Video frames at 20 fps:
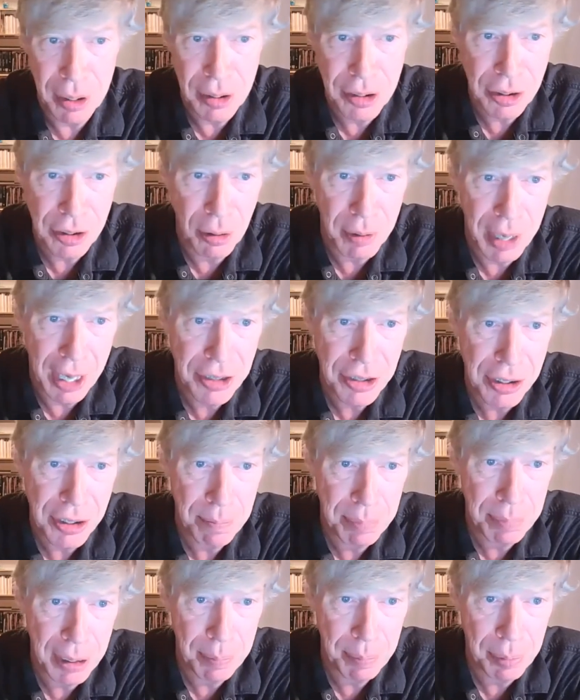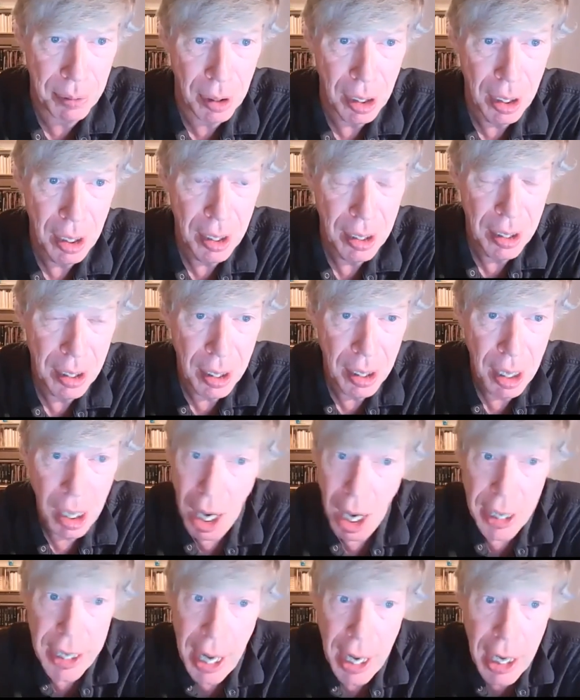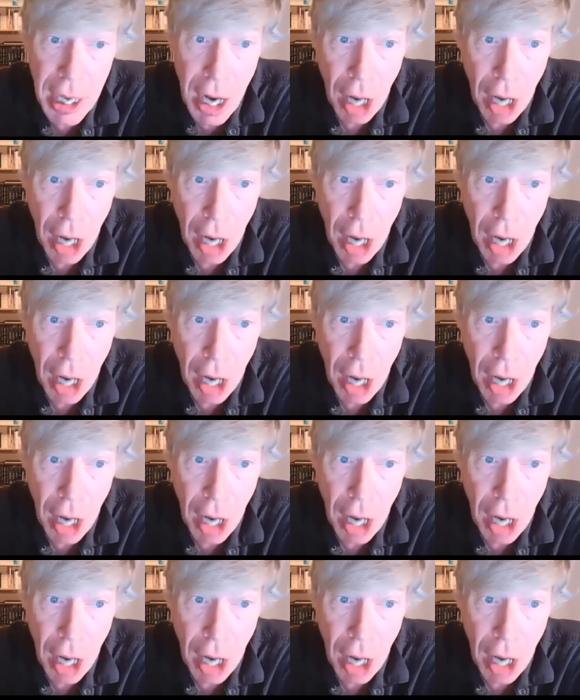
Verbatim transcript: So yeah, some people, I,